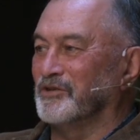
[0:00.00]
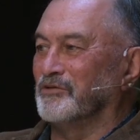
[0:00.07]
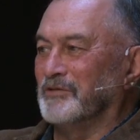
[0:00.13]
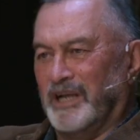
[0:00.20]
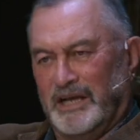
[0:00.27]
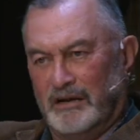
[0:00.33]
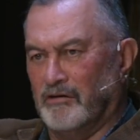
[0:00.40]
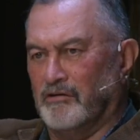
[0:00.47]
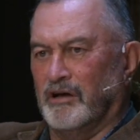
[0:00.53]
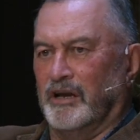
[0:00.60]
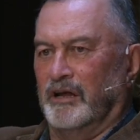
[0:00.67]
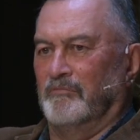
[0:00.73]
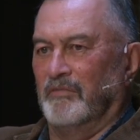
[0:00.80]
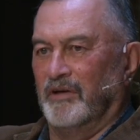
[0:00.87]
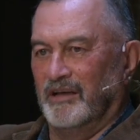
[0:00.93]
Now look at
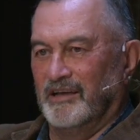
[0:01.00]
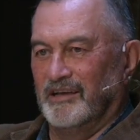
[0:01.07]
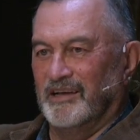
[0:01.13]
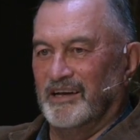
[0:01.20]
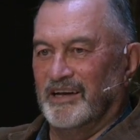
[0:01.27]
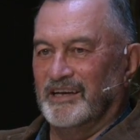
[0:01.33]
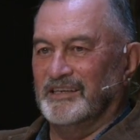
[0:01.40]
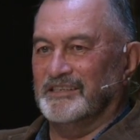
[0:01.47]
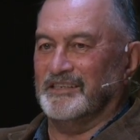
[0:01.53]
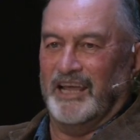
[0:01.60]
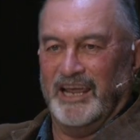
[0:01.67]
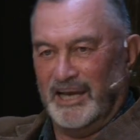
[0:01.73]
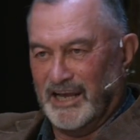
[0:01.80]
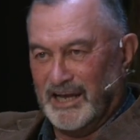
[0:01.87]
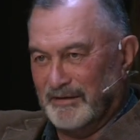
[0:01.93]
him,
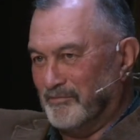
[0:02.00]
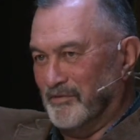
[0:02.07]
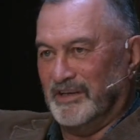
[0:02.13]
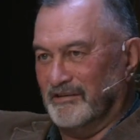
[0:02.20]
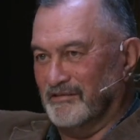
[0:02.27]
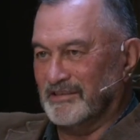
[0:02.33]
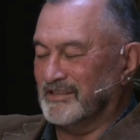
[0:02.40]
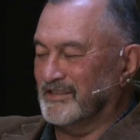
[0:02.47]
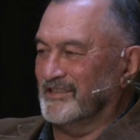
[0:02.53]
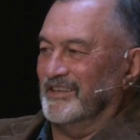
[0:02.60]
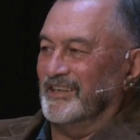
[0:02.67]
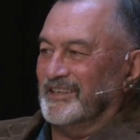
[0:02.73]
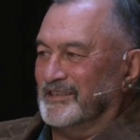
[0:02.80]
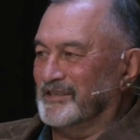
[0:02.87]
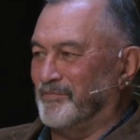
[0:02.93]
standing up there
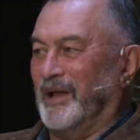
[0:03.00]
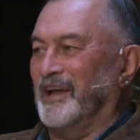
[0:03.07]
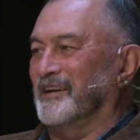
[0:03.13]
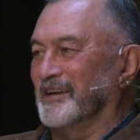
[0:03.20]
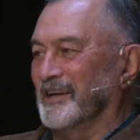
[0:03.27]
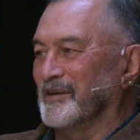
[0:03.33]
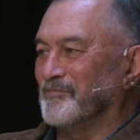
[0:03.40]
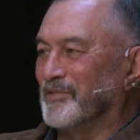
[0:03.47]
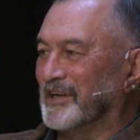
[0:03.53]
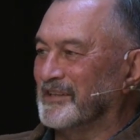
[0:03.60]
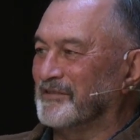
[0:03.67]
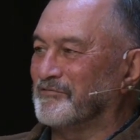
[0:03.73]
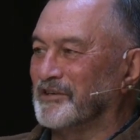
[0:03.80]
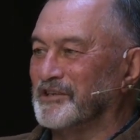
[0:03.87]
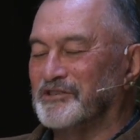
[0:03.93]
expounding about the
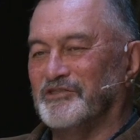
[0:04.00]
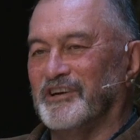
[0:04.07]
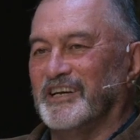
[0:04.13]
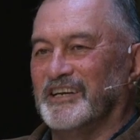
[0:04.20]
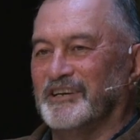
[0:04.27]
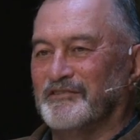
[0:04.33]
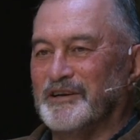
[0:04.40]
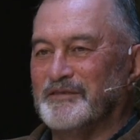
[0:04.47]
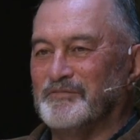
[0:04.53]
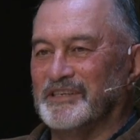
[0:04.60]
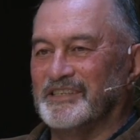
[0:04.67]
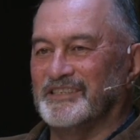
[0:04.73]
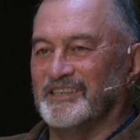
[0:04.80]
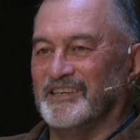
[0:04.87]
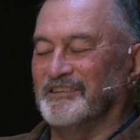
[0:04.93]
free trade agreement.
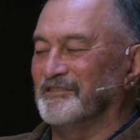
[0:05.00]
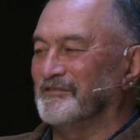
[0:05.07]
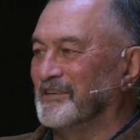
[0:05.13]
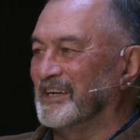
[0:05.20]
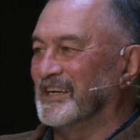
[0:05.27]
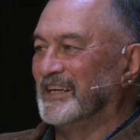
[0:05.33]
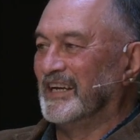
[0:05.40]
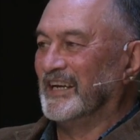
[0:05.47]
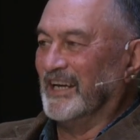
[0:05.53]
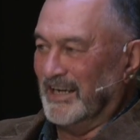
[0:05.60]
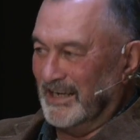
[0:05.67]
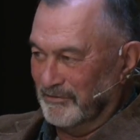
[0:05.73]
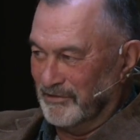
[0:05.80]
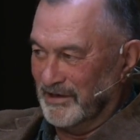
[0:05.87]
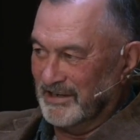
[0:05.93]
So
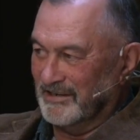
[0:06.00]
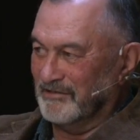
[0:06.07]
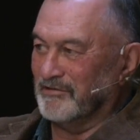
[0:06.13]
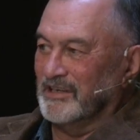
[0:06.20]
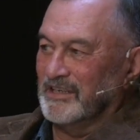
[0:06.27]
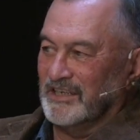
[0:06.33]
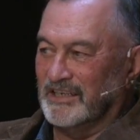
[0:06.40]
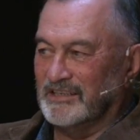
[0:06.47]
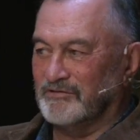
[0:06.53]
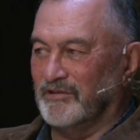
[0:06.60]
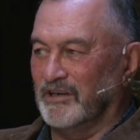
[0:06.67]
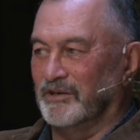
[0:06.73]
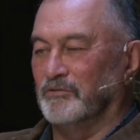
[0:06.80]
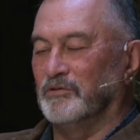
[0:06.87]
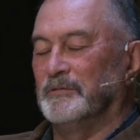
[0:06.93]
anyway, greetings,
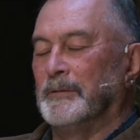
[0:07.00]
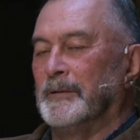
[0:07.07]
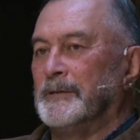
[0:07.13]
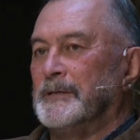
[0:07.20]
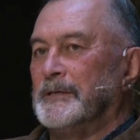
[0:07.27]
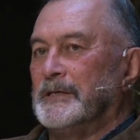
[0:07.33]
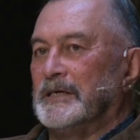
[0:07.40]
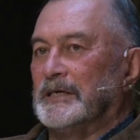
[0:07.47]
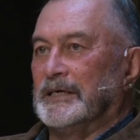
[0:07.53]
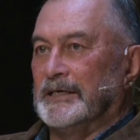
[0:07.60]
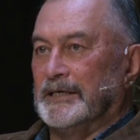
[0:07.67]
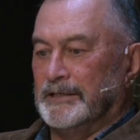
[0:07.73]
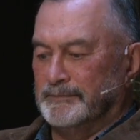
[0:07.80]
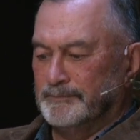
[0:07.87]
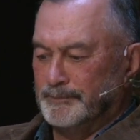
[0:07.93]
Renal.
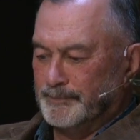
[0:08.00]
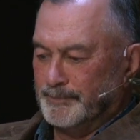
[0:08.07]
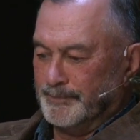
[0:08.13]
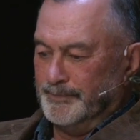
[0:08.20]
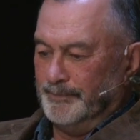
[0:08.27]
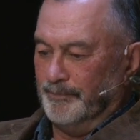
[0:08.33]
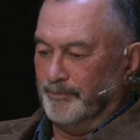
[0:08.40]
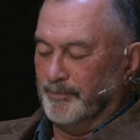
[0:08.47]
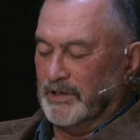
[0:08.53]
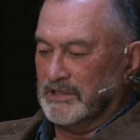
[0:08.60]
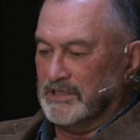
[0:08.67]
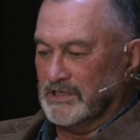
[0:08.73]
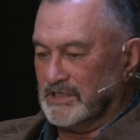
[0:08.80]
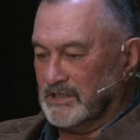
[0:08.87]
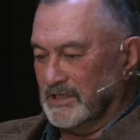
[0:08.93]
But
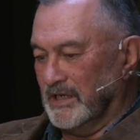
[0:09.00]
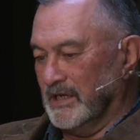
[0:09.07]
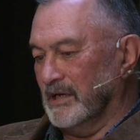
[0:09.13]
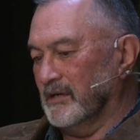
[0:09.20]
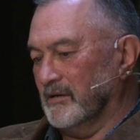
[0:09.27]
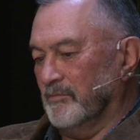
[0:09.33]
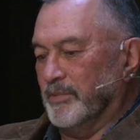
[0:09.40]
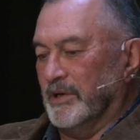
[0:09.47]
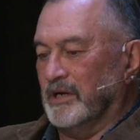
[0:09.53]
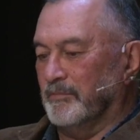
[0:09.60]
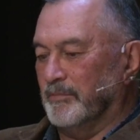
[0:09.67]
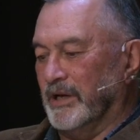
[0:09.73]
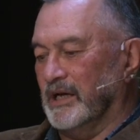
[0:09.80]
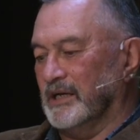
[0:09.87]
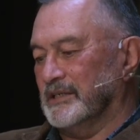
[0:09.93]
just, a little bit
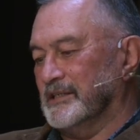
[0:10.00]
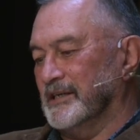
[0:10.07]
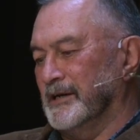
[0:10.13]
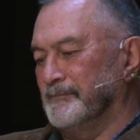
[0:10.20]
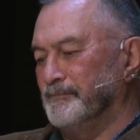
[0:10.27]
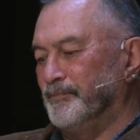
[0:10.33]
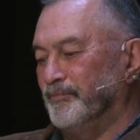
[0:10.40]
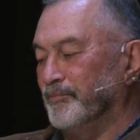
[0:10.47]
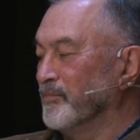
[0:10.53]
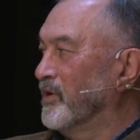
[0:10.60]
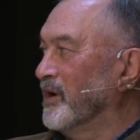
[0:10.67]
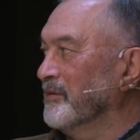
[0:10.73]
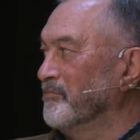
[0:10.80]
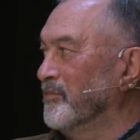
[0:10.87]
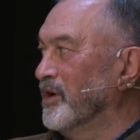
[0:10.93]
about
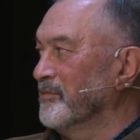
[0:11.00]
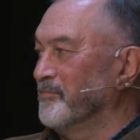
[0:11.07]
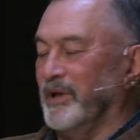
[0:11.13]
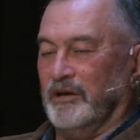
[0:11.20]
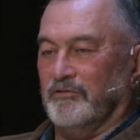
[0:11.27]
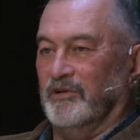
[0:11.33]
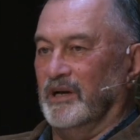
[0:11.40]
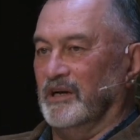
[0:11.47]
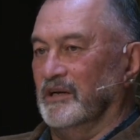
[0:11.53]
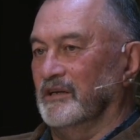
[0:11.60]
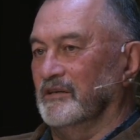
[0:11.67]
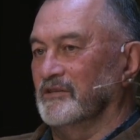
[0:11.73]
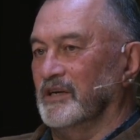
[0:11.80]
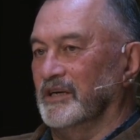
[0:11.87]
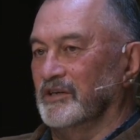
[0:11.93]
my
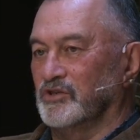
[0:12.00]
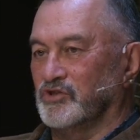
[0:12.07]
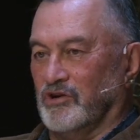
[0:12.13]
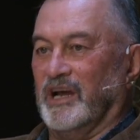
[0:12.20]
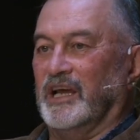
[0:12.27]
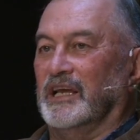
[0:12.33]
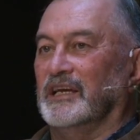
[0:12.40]
background in trade.